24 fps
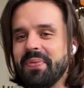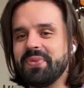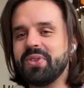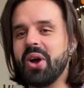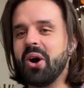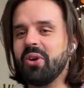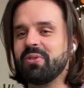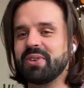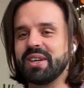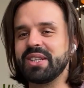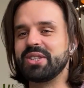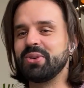
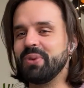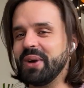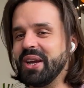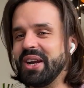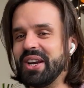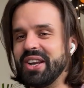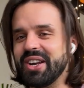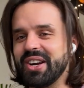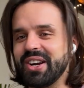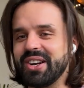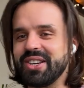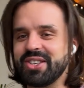over 20
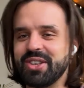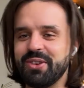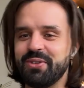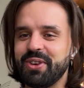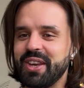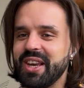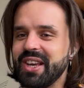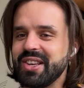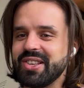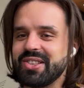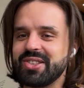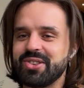years of
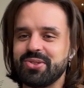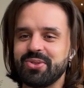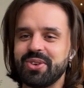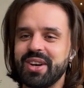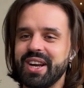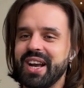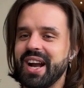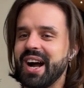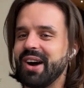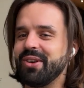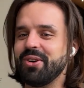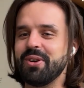
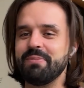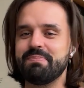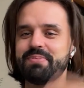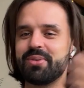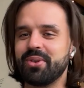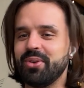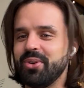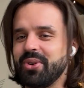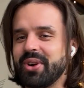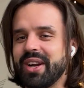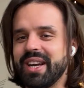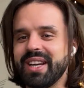history, our
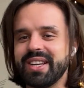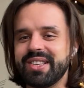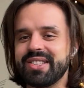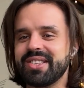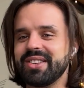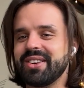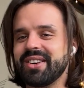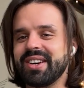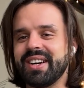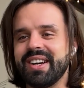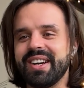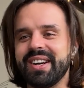products
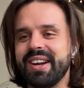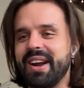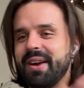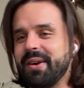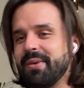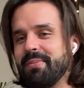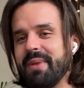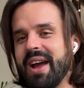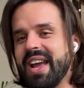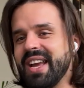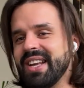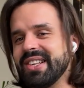are
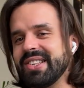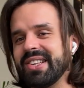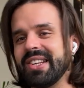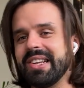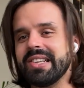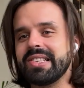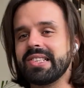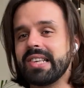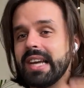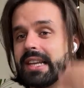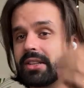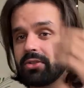amazing,
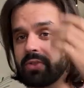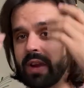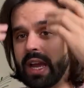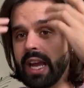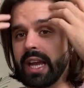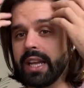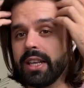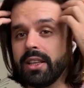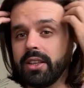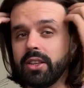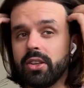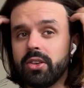etc.
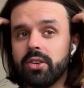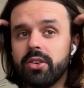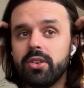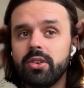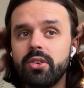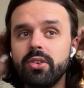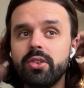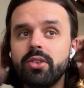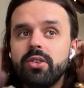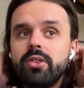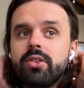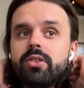And
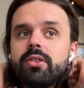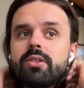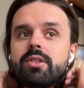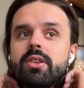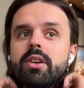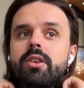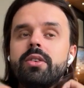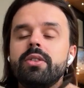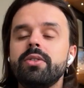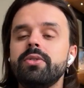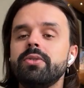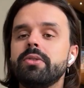you
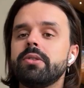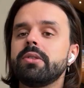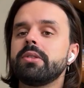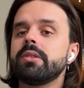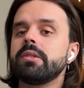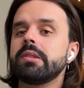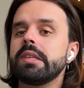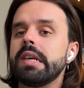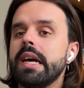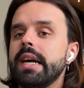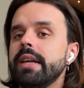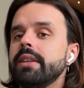
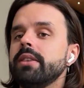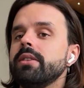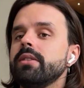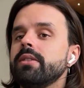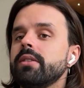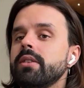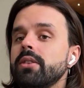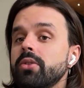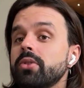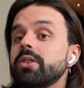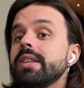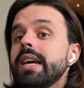
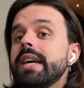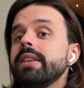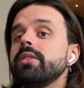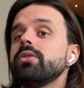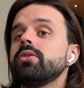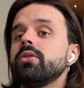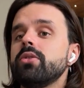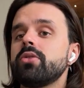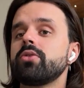tend to